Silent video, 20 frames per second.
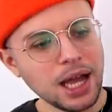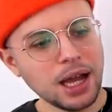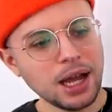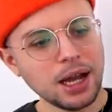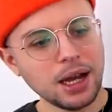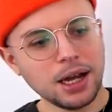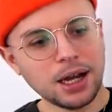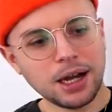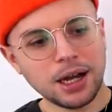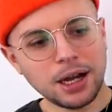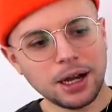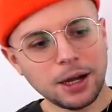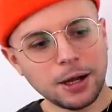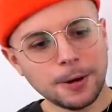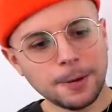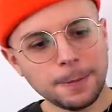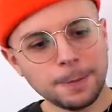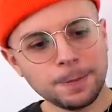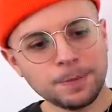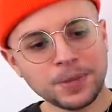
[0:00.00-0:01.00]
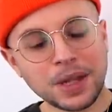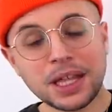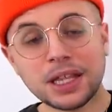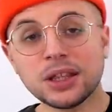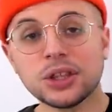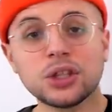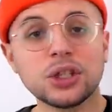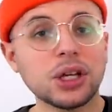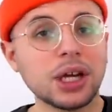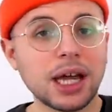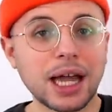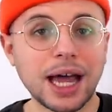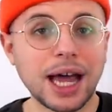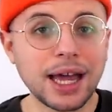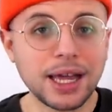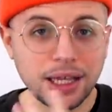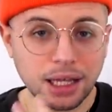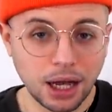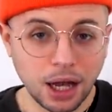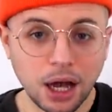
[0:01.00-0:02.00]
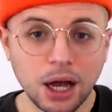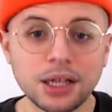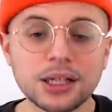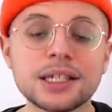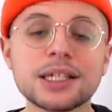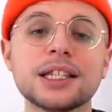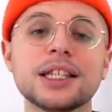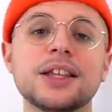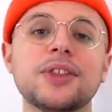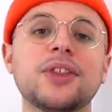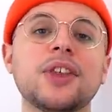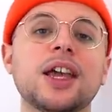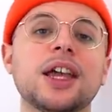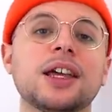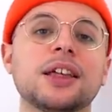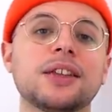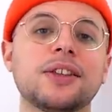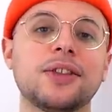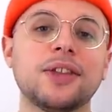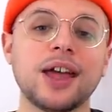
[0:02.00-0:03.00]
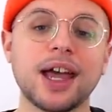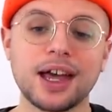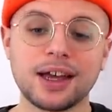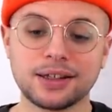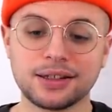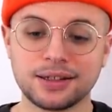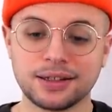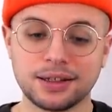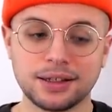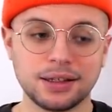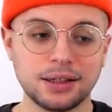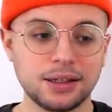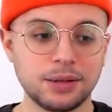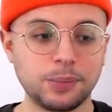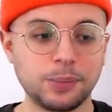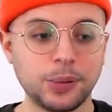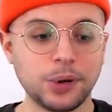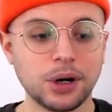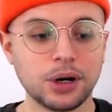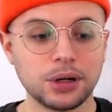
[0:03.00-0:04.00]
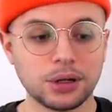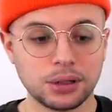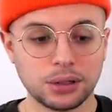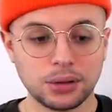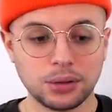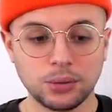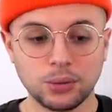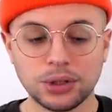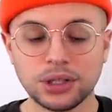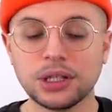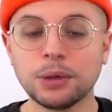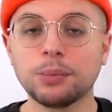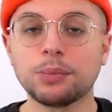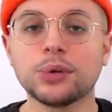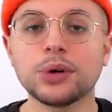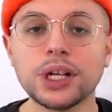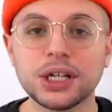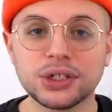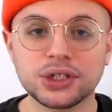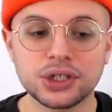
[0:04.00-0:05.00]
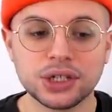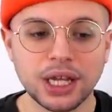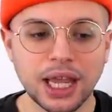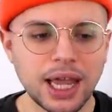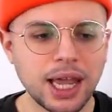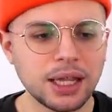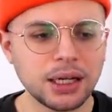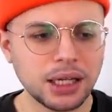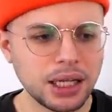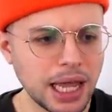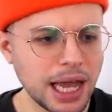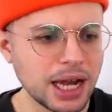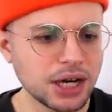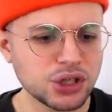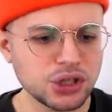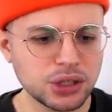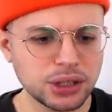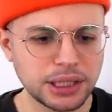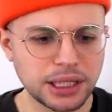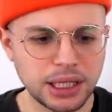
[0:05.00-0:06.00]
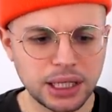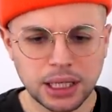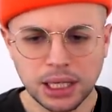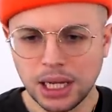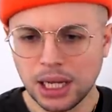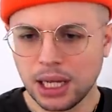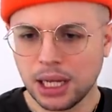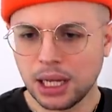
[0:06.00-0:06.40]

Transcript: I honestly think that the part with the bridge, and he actually